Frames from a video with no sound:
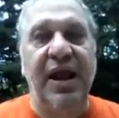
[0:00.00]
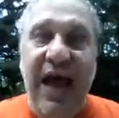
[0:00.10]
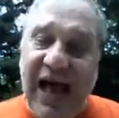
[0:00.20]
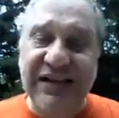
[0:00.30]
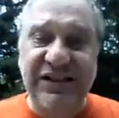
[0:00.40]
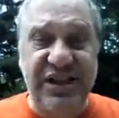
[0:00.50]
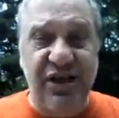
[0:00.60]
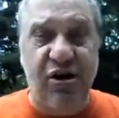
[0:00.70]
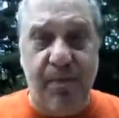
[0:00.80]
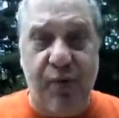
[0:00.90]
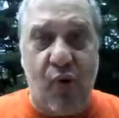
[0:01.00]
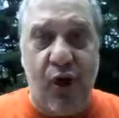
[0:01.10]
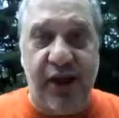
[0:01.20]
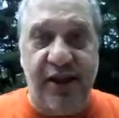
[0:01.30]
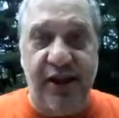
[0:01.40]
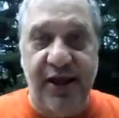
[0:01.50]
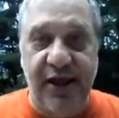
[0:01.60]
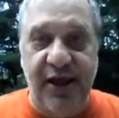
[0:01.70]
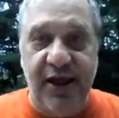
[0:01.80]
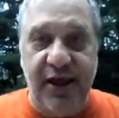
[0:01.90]
I see her point.
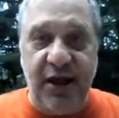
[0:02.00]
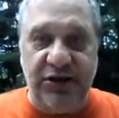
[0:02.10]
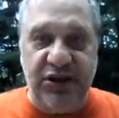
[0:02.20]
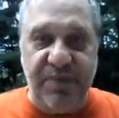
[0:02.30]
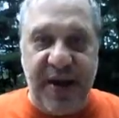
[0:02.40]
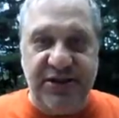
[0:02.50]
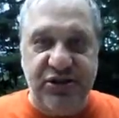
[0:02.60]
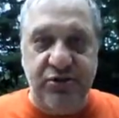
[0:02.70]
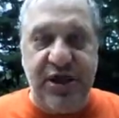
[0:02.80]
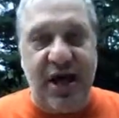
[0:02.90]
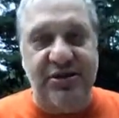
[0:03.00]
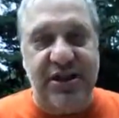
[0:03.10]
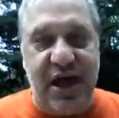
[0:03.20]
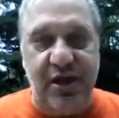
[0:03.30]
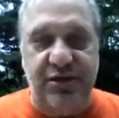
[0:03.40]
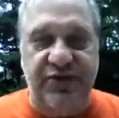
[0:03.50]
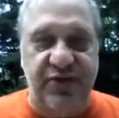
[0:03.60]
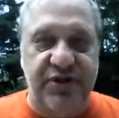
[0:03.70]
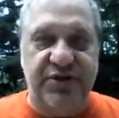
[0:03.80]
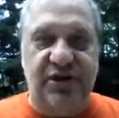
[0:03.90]
She pays $2,000 for
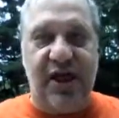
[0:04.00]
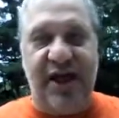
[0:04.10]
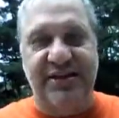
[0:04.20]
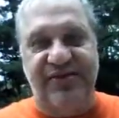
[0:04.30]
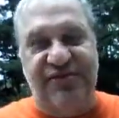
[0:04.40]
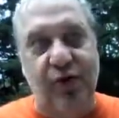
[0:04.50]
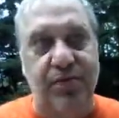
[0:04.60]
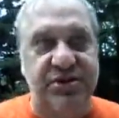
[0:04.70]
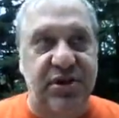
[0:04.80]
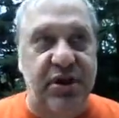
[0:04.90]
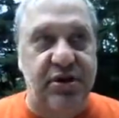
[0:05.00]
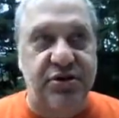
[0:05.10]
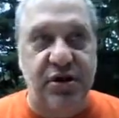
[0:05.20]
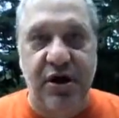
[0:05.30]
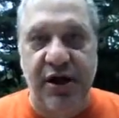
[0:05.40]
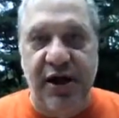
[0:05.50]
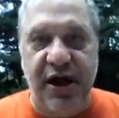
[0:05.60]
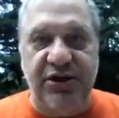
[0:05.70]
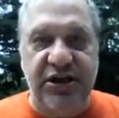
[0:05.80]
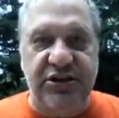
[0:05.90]
this class, film as literature,
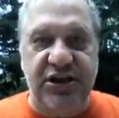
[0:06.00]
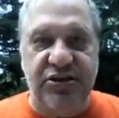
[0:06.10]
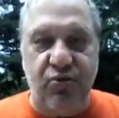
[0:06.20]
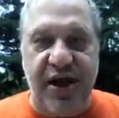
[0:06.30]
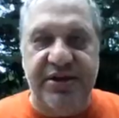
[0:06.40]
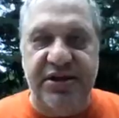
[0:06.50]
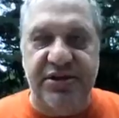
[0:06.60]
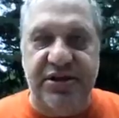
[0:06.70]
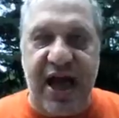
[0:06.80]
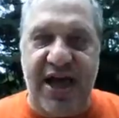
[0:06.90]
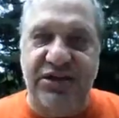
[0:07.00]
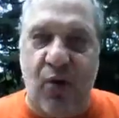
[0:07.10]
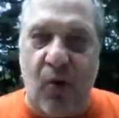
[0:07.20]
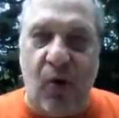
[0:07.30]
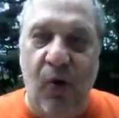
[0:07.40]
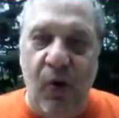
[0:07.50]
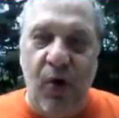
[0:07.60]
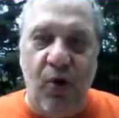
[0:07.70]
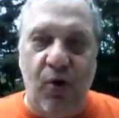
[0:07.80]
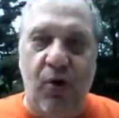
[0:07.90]
and she gets this racist asshole
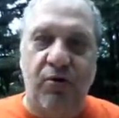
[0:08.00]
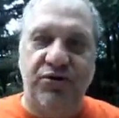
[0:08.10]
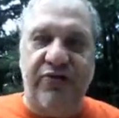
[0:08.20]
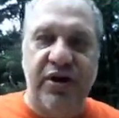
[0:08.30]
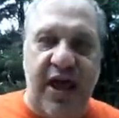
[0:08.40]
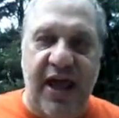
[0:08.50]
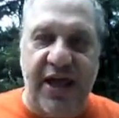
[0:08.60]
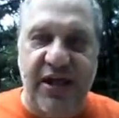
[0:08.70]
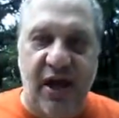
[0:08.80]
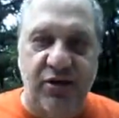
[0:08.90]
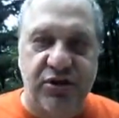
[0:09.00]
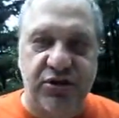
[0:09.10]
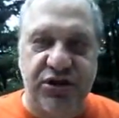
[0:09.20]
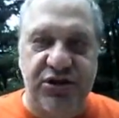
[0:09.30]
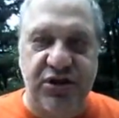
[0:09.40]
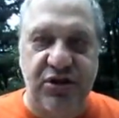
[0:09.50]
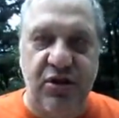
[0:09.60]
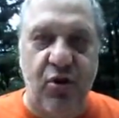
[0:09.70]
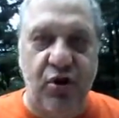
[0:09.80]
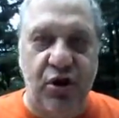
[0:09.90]
who goes every day and tells her she's a
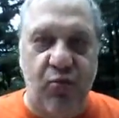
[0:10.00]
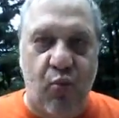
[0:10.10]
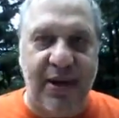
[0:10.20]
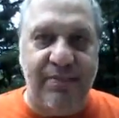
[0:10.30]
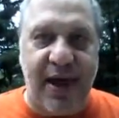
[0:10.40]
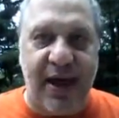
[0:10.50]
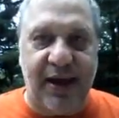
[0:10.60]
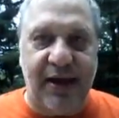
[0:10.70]
no-good wetback.